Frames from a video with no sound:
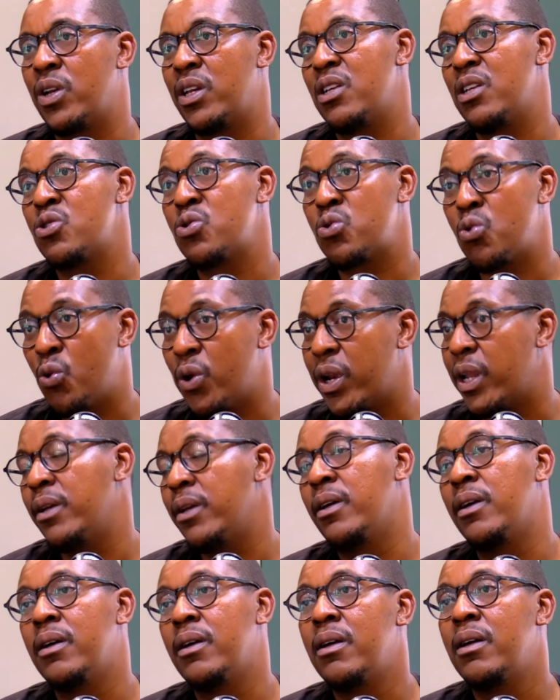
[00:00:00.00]
The story
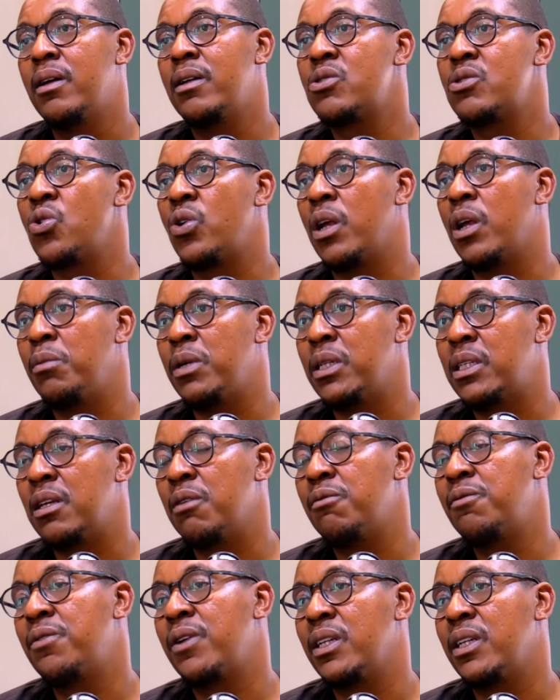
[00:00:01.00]
is going to be
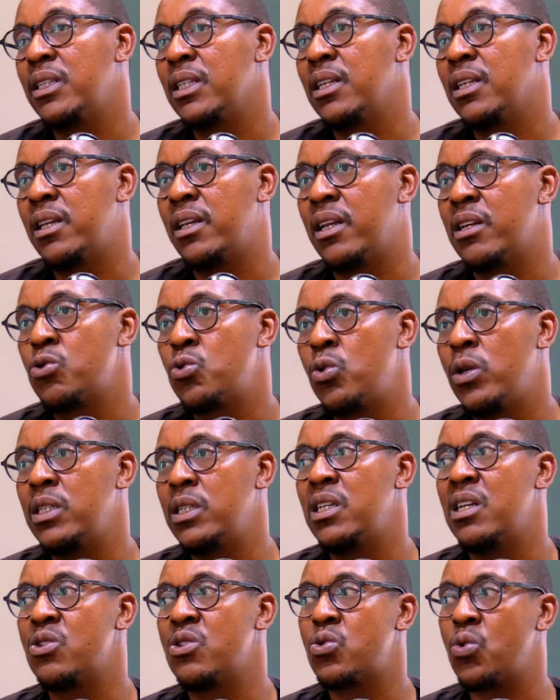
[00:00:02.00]
different in the next 20 years.